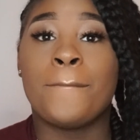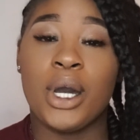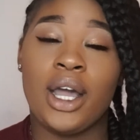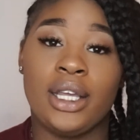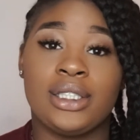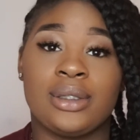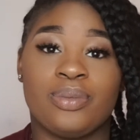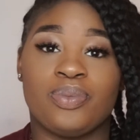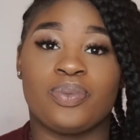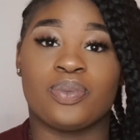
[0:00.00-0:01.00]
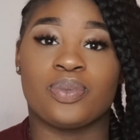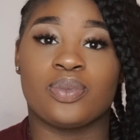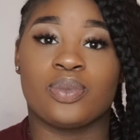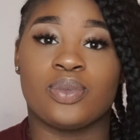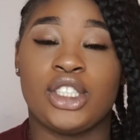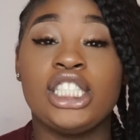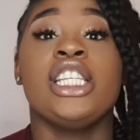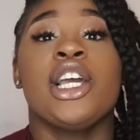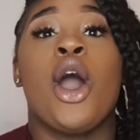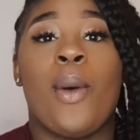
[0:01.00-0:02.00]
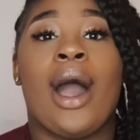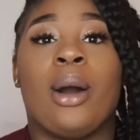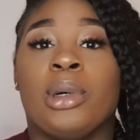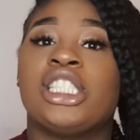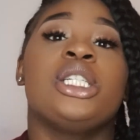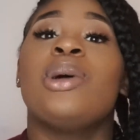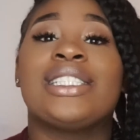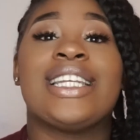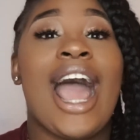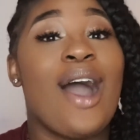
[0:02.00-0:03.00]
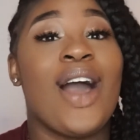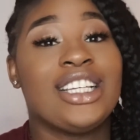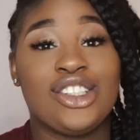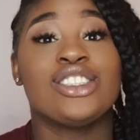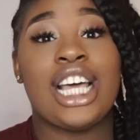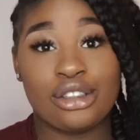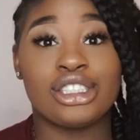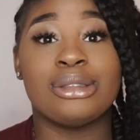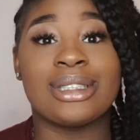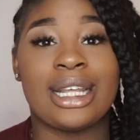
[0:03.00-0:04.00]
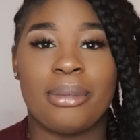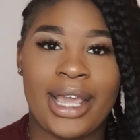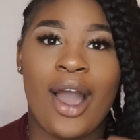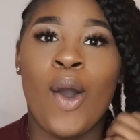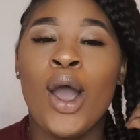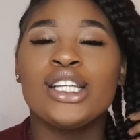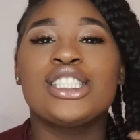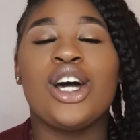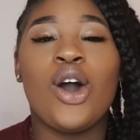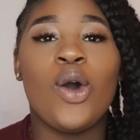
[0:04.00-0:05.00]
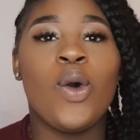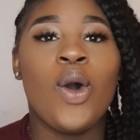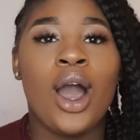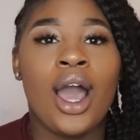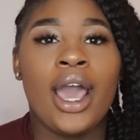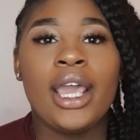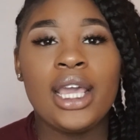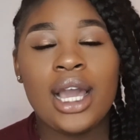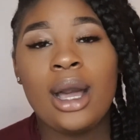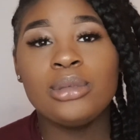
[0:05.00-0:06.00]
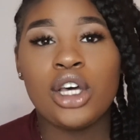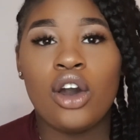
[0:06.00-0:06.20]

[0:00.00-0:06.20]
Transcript: But she did go out. But she wasn't out as long as I thought she was going to be out. So, he comes